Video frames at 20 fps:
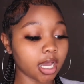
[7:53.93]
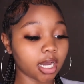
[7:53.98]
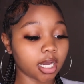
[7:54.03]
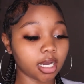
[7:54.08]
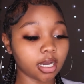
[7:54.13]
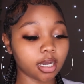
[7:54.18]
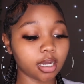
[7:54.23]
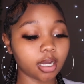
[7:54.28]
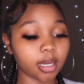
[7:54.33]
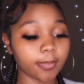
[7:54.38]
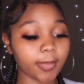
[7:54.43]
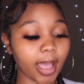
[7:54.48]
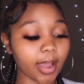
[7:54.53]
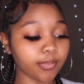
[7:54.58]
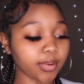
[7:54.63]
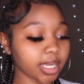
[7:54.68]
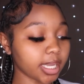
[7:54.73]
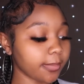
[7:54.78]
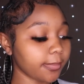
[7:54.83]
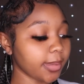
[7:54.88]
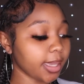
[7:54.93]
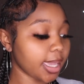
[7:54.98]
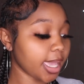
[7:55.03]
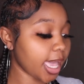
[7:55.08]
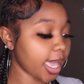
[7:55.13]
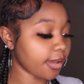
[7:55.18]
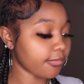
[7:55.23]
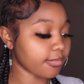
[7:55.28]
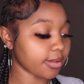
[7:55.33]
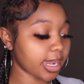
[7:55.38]
um, i recommend
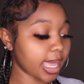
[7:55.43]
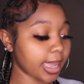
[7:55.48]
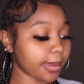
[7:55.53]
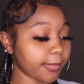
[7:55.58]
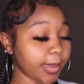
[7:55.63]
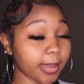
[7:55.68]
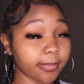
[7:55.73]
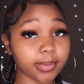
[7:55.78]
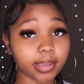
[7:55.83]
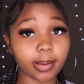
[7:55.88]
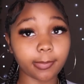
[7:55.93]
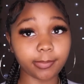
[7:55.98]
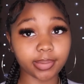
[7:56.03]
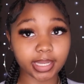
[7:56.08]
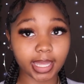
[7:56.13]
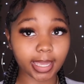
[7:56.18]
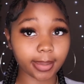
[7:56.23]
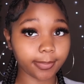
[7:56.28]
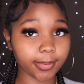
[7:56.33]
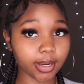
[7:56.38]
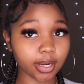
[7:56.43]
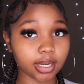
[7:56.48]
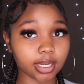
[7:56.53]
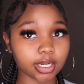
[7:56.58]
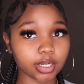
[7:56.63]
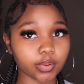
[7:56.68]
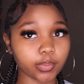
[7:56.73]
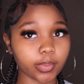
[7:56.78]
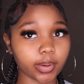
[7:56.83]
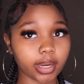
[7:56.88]
having like maybe a black pair of
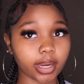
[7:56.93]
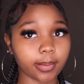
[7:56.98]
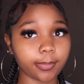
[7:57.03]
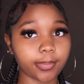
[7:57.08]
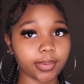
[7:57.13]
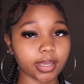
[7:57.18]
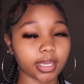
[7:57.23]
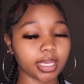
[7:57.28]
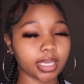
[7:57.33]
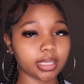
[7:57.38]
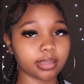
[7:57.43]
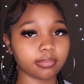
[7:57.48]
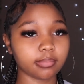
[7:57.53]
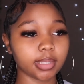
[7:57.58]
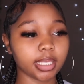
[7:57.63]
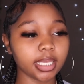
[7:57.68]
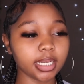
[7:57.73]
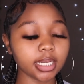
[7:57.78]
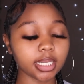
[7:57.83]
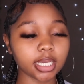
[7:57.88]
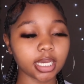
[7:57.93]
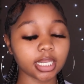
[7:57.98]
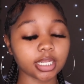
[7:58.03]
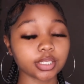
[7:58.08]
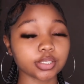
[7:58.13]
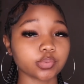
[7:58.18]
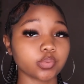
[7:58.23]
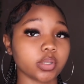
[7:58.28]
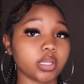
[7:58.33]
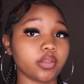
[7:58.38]
underwear but any
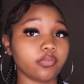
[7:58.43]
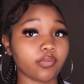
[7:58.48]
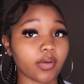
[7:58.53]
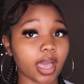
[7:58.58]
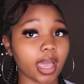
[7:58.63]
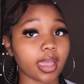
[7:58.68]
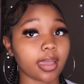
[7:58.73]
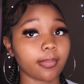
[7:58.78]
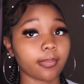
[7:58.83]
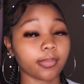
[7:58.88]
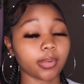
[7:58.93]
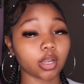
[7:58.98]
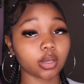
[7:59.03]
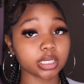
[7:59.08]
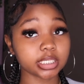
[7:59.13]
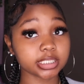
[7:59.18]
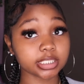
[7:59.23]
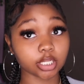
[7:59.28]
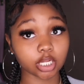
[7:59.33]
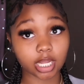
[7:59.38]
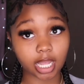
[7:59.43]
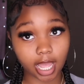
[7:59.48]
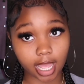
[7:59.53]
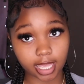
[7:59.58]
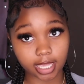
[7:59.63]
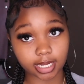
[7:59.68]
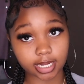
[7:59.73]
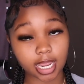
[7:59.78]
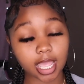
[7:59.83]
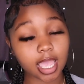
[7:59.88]
color is really fine, long as they're
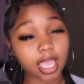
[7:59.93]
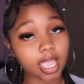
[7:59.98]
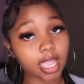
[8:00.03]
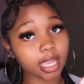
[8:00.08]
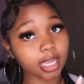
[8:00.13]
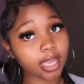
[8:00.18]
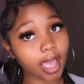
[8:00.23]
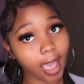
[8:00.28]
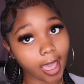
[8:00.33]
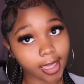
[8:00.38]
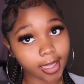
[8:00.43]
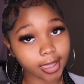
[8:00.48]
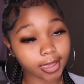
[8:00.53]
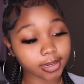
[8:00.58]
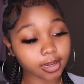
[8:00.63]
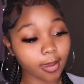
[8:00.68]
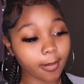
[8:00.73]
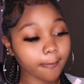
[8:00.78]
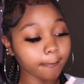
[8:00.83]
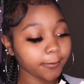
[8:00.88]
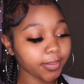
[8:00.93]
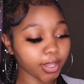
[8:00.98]
cotton. Cotton,